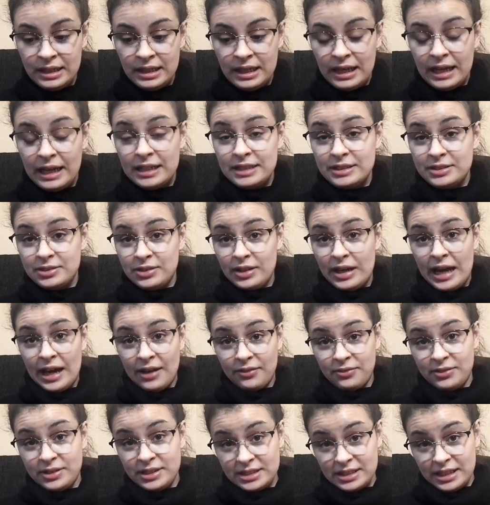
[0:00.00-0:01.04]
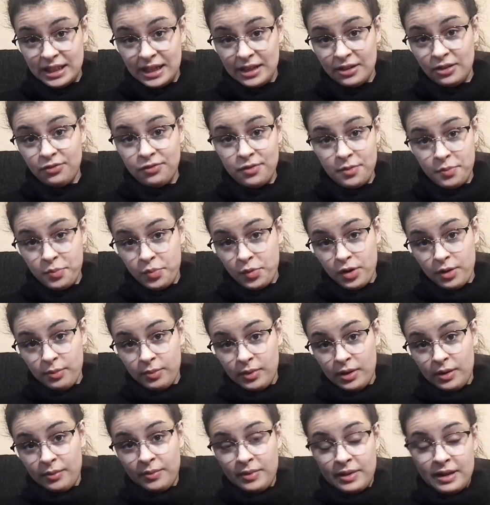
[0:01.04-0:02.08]
and you have this kind of a
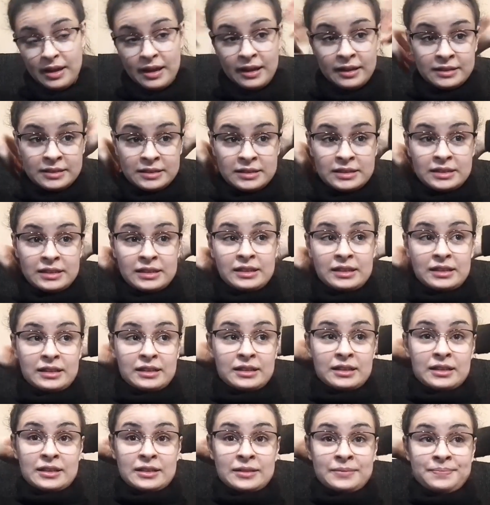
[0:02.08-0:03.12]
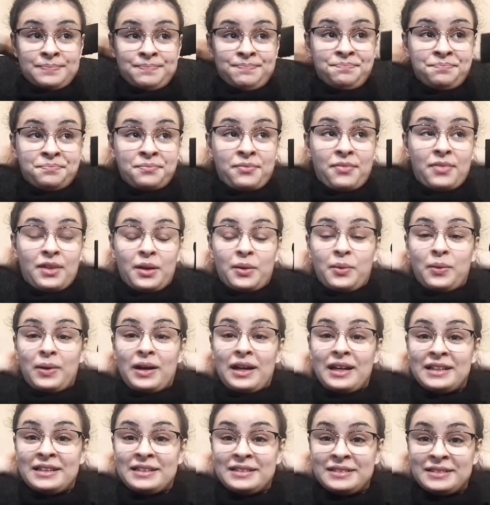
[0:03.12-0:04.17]
problem, and
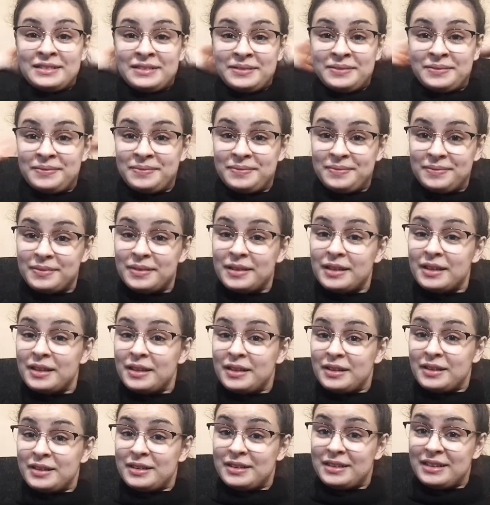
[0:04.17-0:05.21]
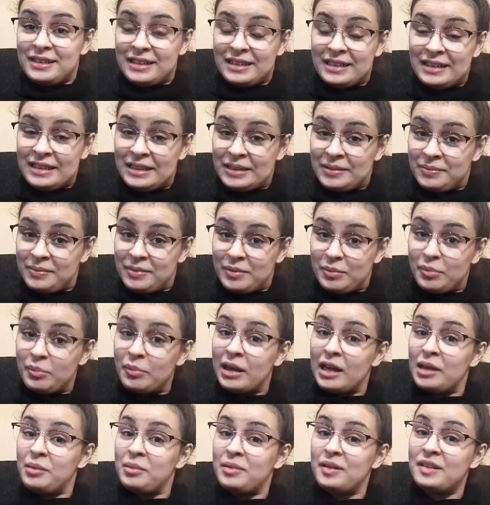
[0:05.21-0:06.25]
when the
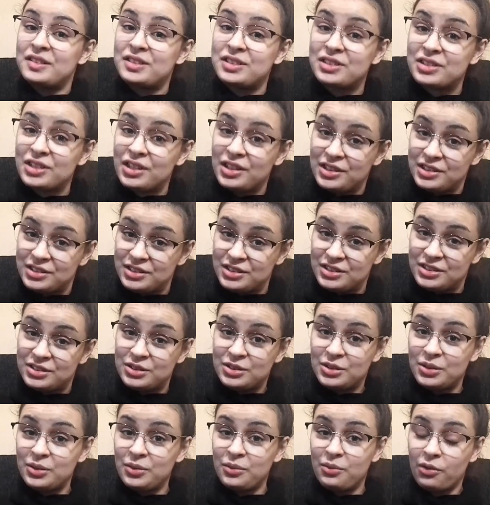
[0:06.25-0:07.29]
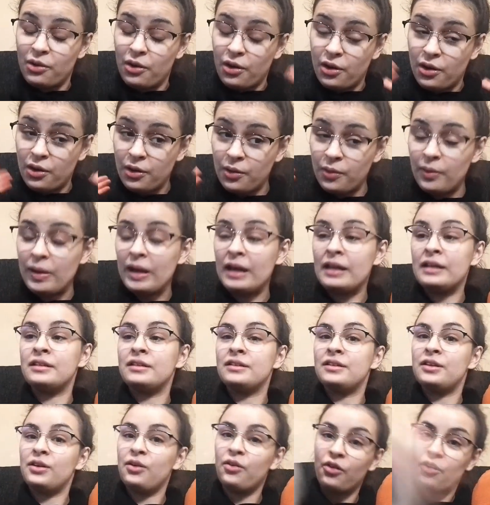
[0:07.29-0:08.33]
baby starts to grow and
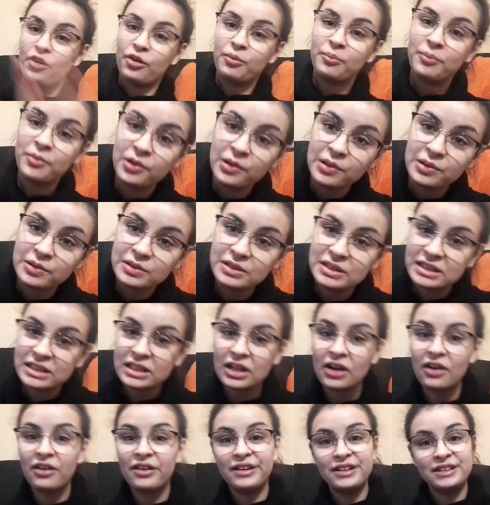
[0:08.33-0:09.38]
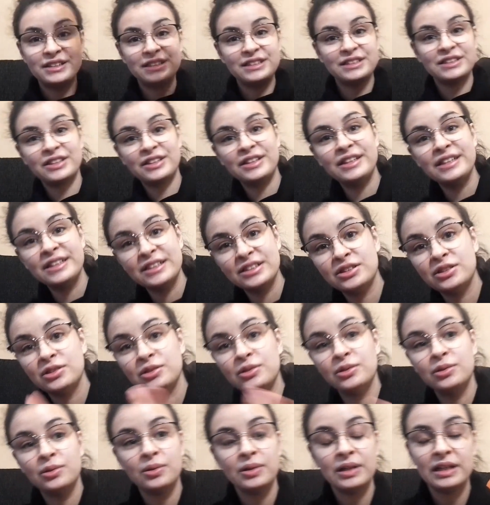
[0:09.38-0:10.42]
the hormones are starting
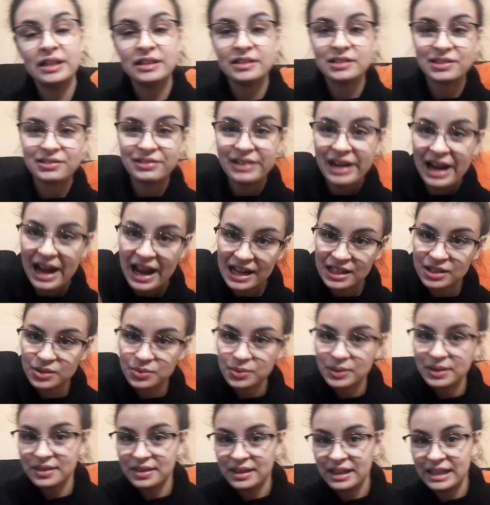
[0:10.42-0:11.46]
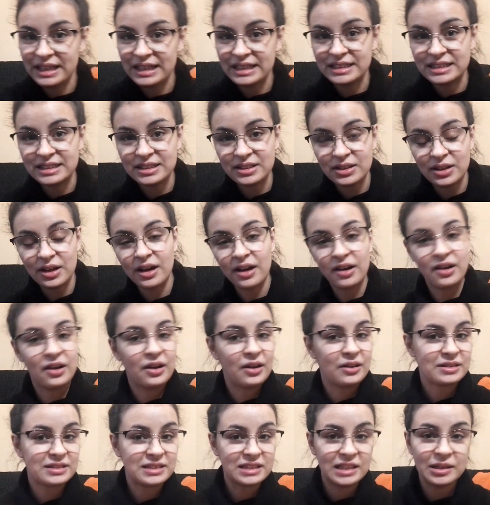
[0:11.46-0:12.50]
to interact with these
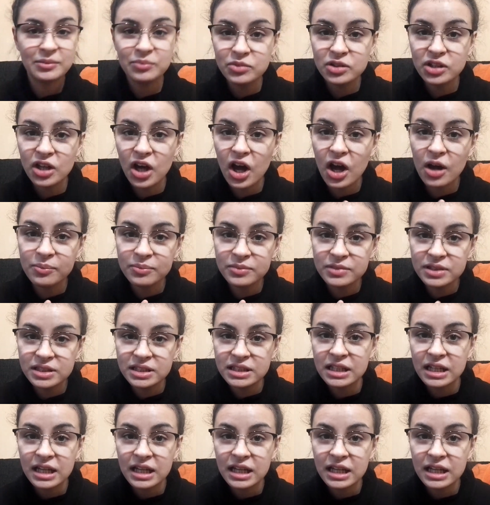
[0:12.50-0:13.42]
symptoms,